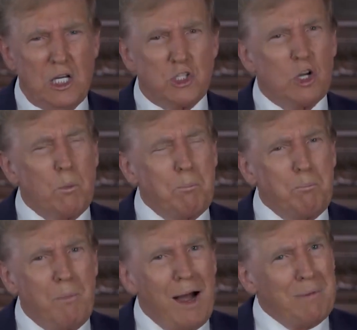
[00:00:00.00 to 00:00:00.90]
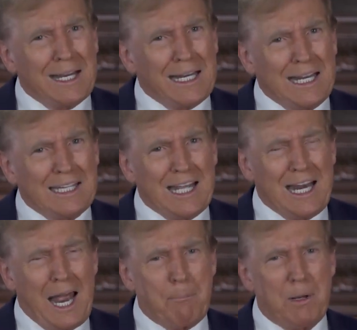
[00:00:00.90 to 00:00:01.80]
So I'm not going to let
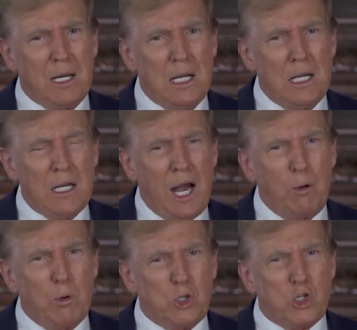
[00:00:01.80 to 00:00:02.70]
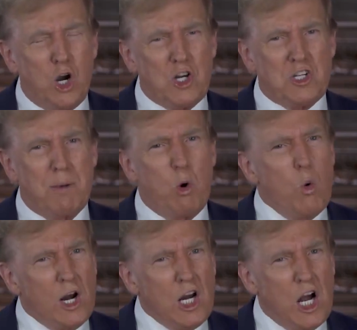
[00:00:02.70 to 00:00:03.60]
that happen. I will charge them a
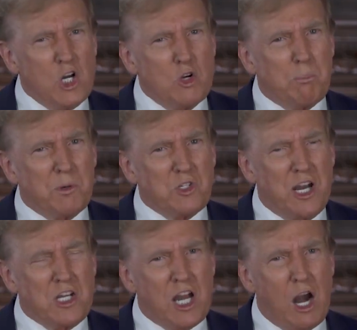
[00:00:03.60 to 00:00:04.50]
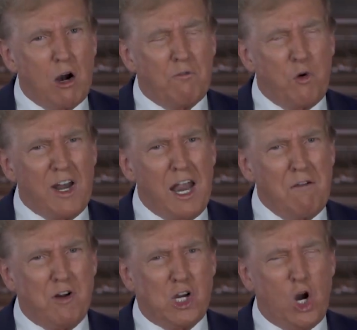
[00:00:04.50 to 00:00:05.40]
100% tariff on
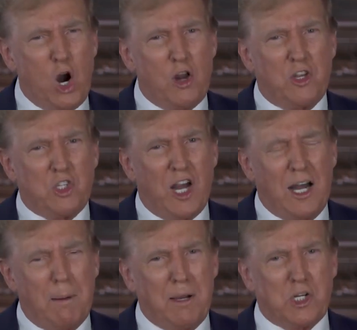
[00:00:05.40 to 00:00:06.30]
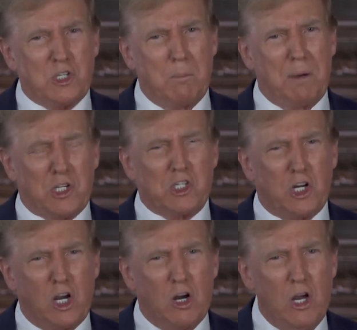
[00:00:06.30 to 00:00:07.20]
every car that China makes in
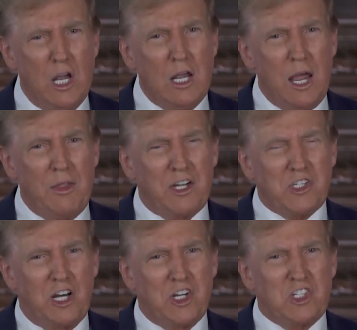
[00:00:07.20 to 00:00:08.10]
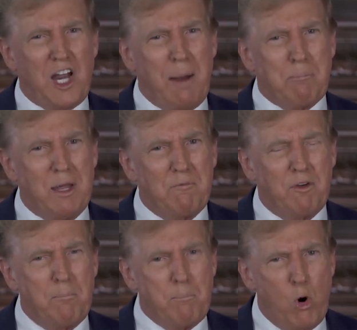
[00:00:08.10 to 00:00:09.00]
Mexico, and that's going to stop them
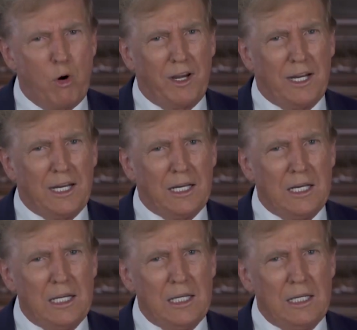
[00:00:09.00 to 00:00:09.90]
from pouring in.